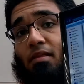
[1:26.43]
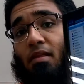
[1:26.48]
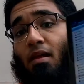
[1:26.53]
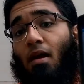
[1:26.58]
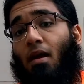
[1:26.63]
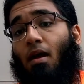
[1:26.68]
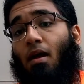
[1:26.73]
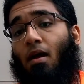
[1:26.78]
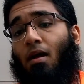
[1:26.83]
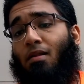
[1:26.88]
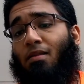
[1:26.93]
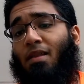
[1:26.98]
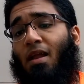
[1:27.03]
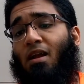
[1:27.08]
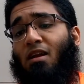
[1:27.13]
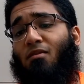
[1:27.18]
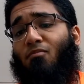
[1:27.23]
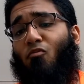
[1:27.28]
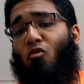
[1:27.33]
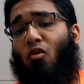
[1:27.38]
it's a
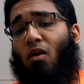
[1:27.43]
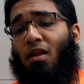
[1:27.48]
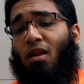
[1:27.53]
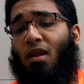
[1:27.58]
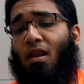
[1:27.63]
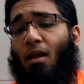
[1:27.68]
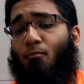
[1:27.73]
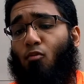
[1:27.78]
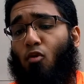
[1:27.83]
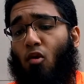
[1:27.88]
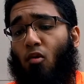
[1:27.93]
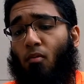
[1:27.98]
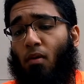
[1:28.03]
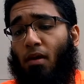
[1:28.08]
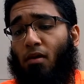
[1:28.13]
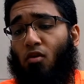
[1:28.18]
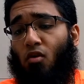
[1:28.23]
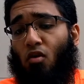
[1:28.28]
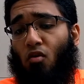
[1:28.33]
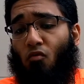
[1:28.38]
netbook and a laptop.
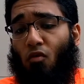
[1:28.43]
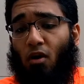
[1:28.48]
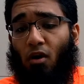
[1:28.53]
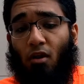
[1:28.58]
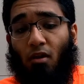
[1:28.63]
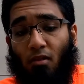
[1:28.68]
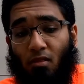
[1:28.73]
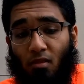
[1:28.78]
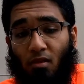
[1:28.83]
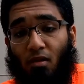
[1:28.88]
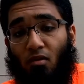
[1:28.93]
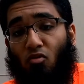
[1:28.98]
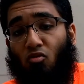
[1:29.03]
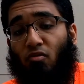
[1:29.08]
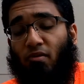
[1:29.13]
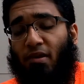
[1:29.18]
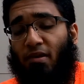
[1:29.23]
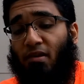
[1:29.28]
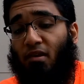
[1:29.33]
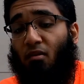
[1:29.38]
I don't know what it's
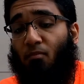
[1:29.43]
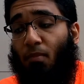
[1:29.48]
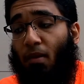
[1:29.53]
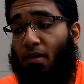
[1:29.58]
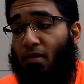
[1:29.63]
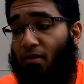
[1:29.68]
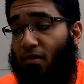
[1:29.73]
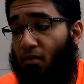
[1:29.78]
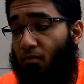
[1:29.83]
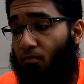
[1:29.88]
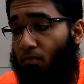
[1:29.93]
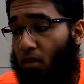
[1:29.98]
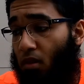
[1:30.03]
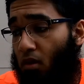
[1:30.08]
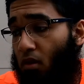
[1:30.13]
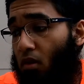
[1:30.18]
included. Intel Pentium.